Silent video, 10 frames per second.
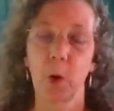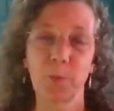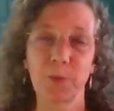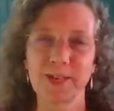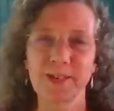
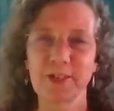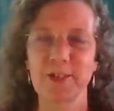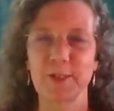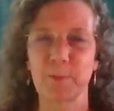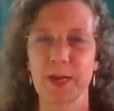opening to
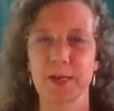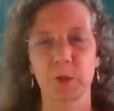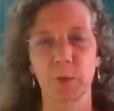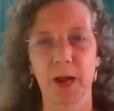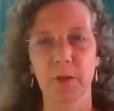the
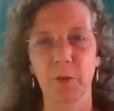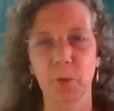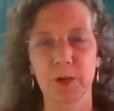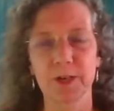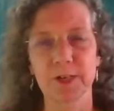space around the
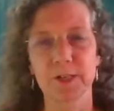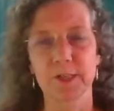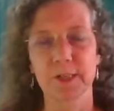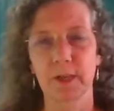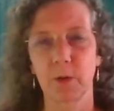
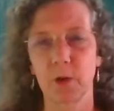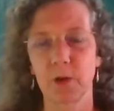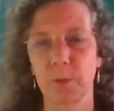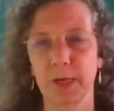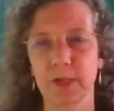words
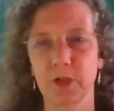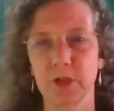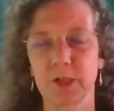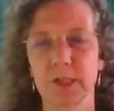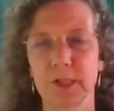or the
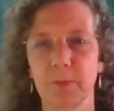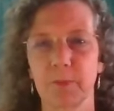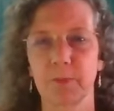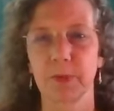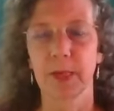pictures.
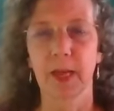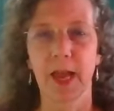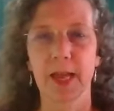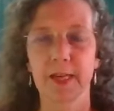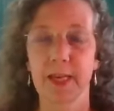
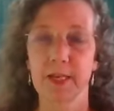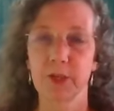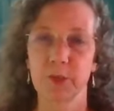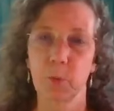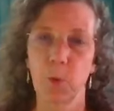And
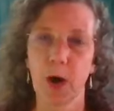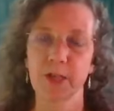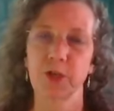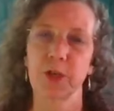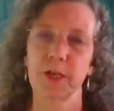again, just
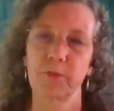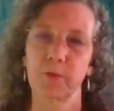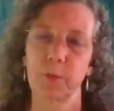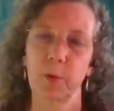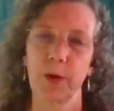watching
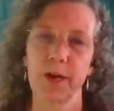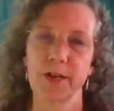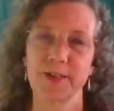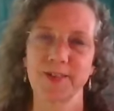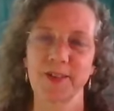from
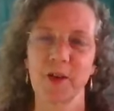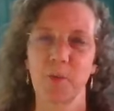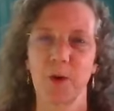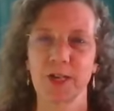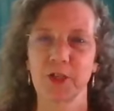awareness,
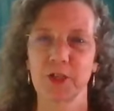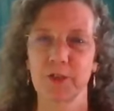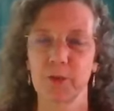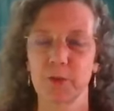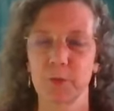
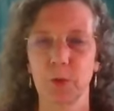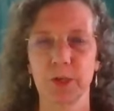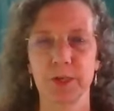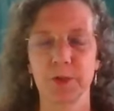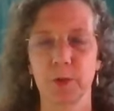watching those
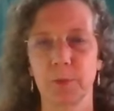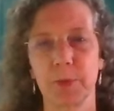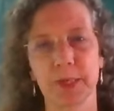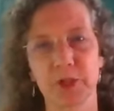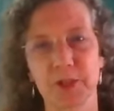words or
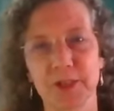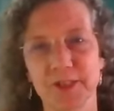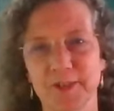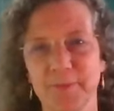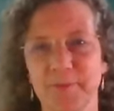
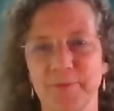pictures.